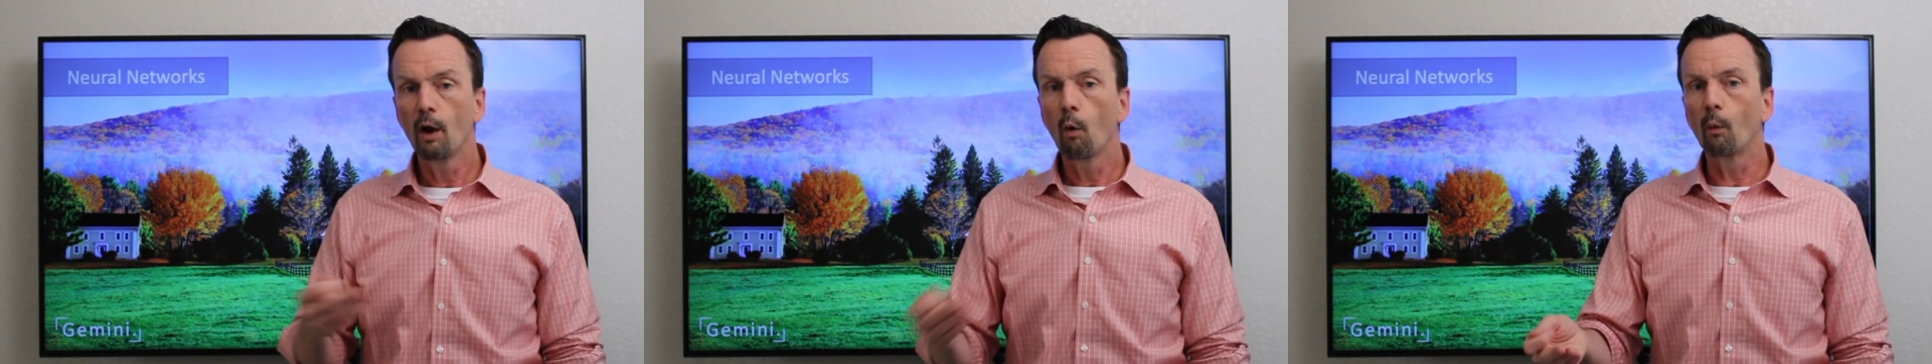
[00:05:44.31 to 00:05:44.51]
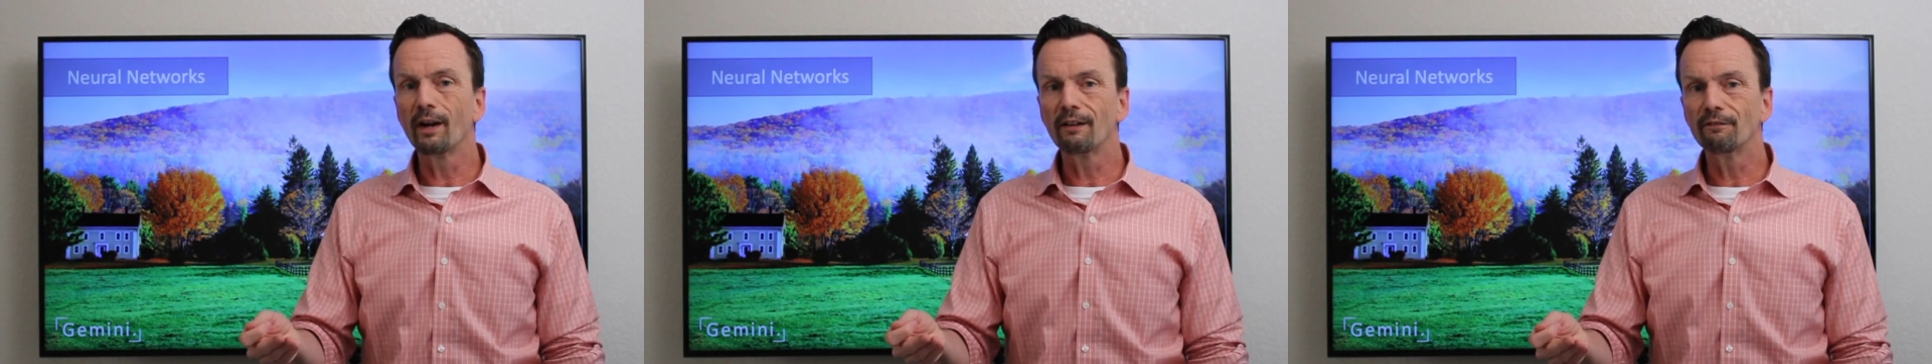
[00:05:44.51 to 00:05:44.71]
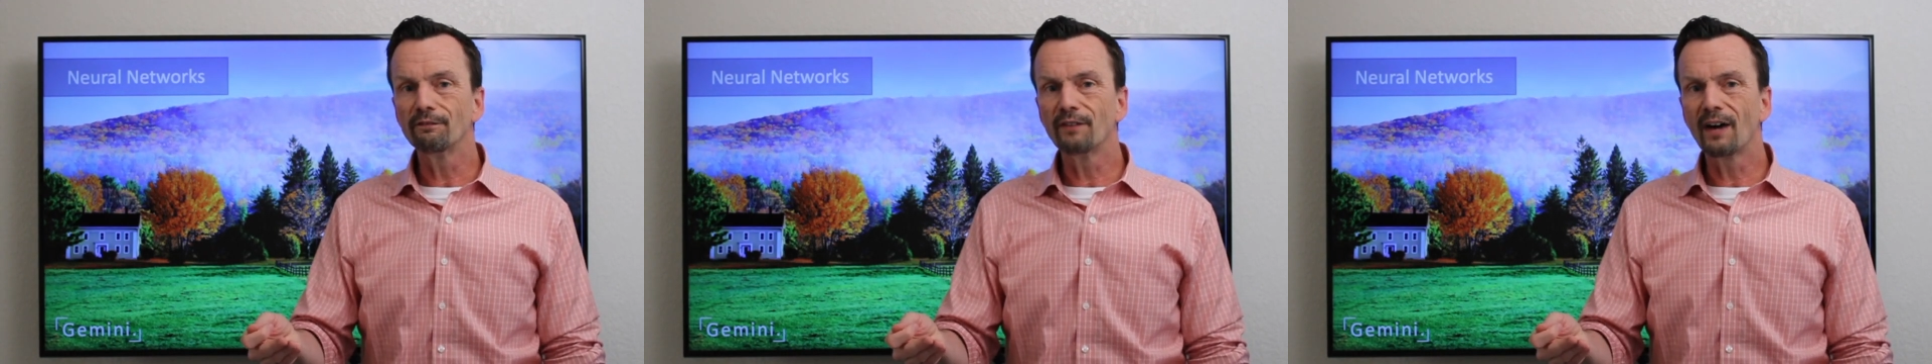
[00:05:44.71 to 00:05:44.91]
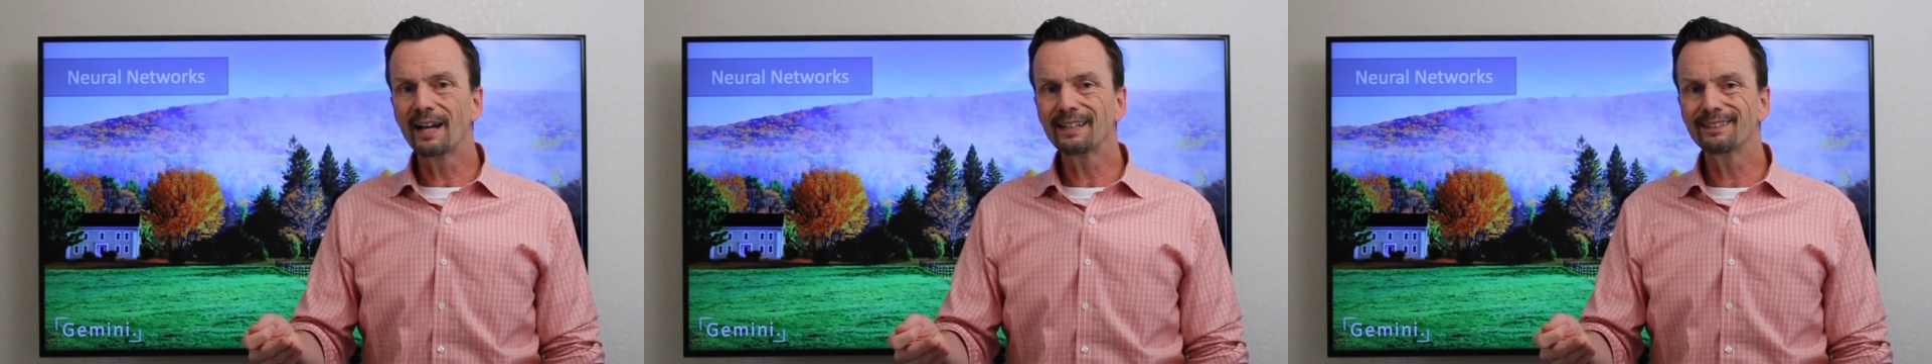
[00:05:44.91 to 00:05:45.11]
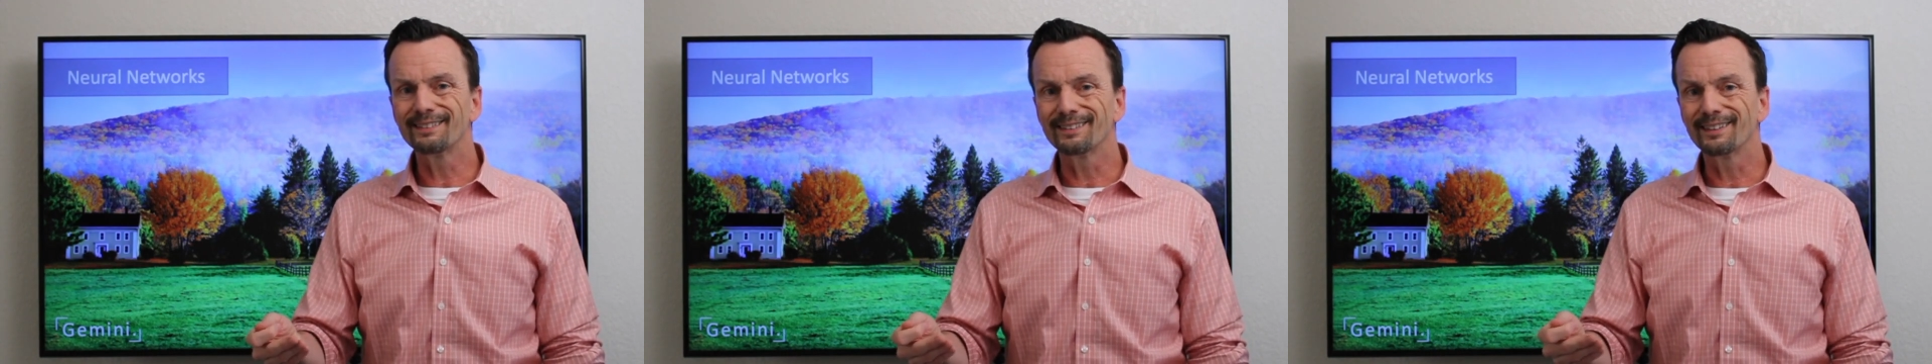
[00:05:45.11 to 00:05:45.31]
When it
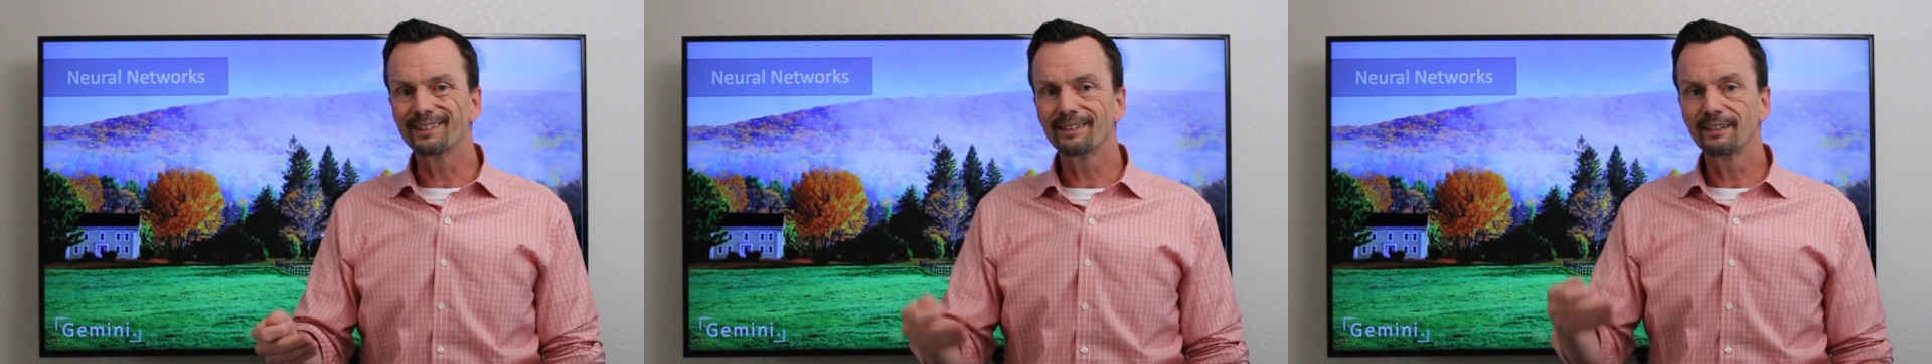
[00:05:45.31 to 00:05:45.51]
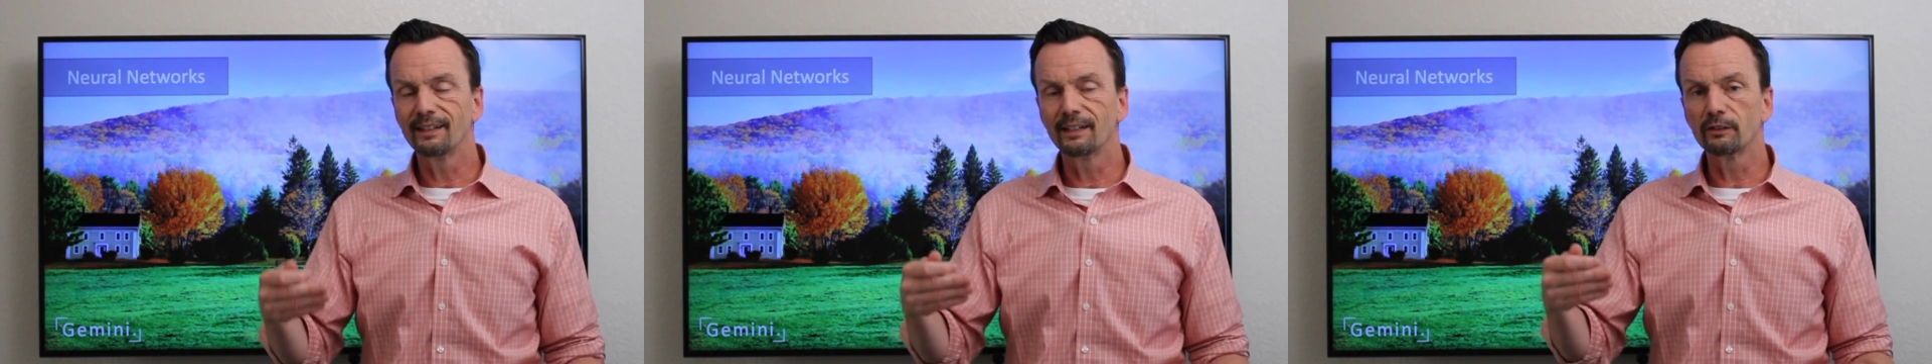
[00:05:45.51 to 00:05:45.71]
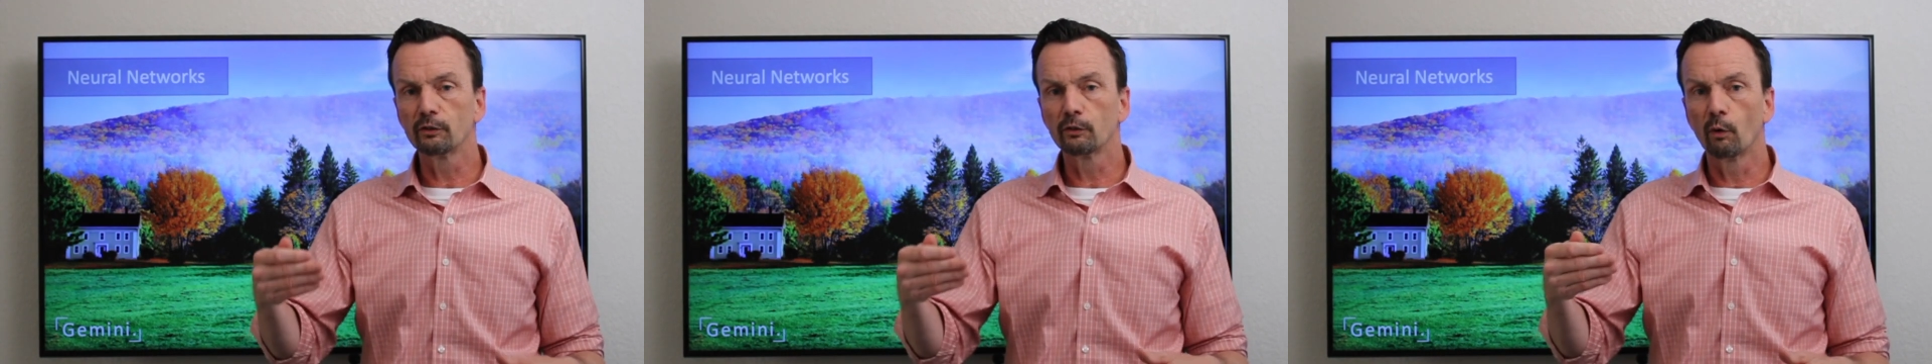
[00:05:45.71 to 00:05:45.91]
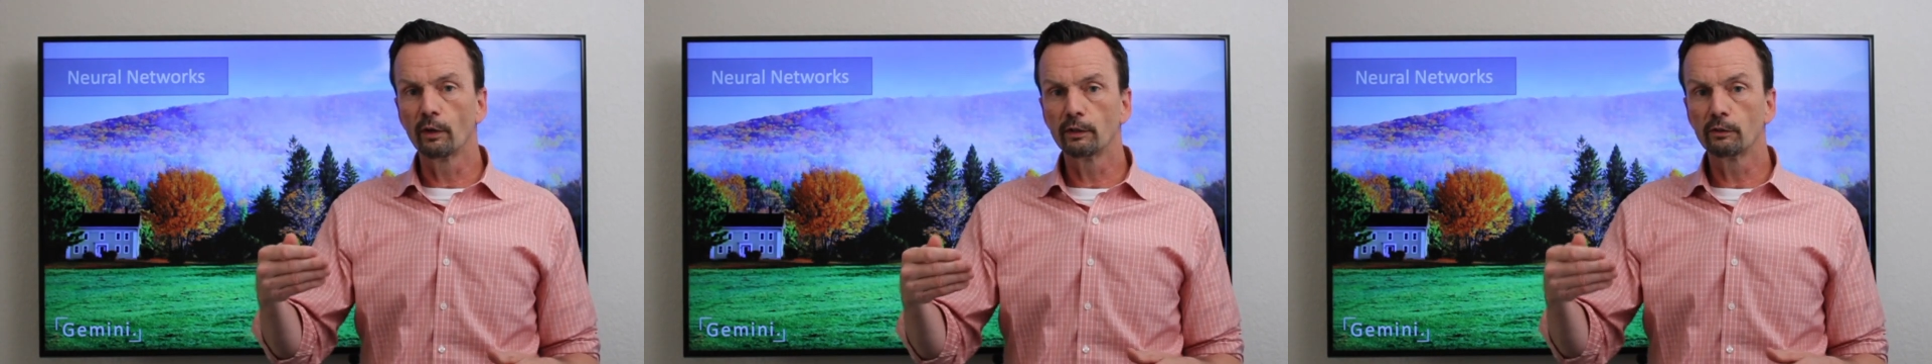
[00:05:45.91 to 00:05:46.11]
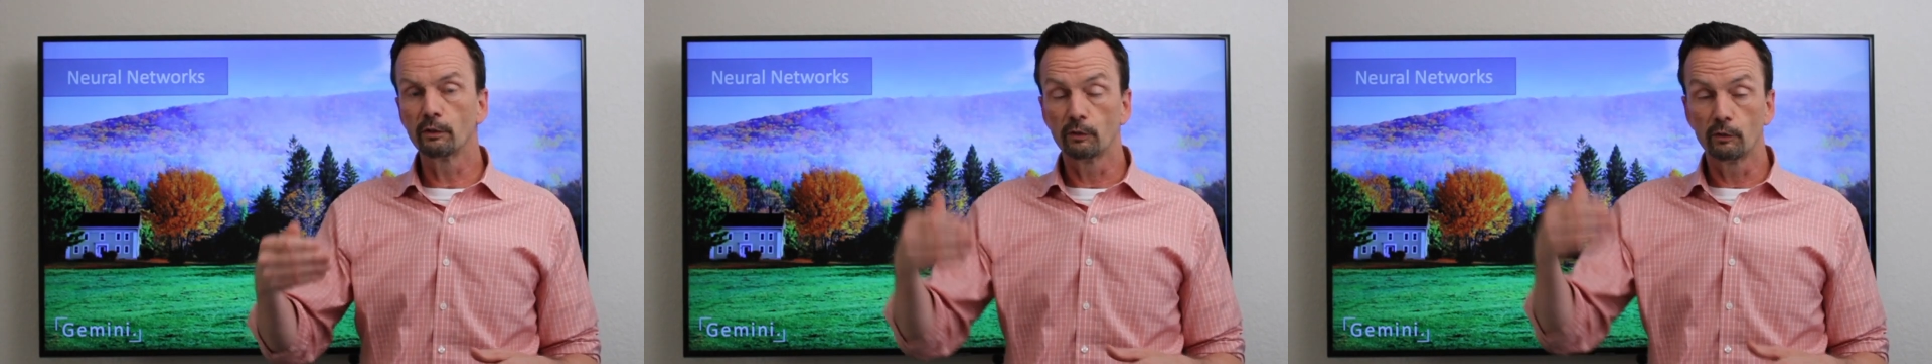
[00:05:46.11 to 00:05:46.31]
finds it, it's
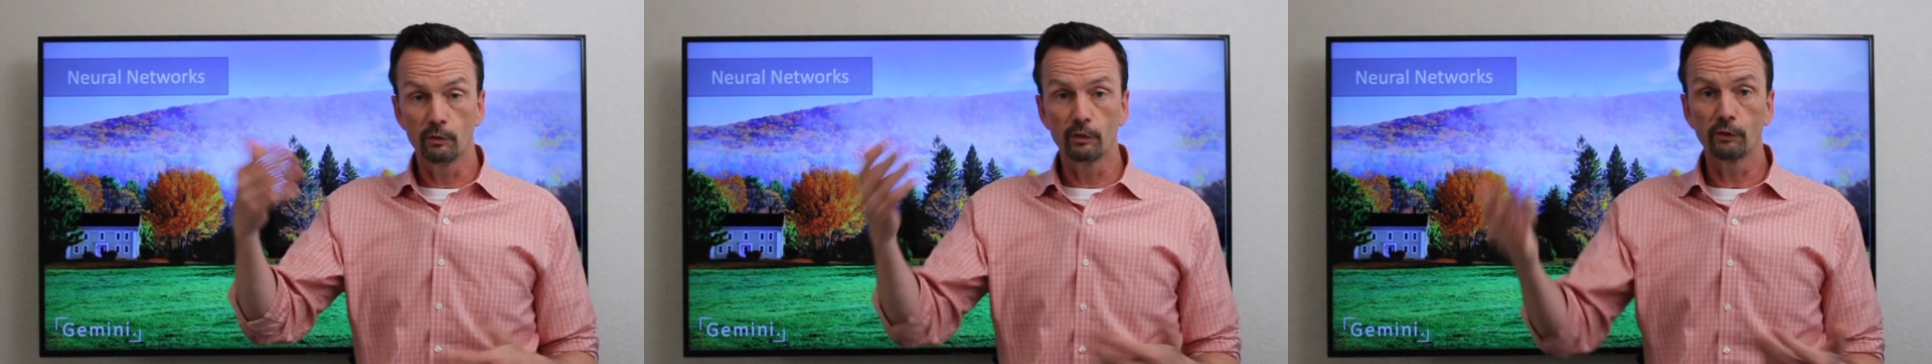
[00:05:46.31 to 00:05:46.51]
going to do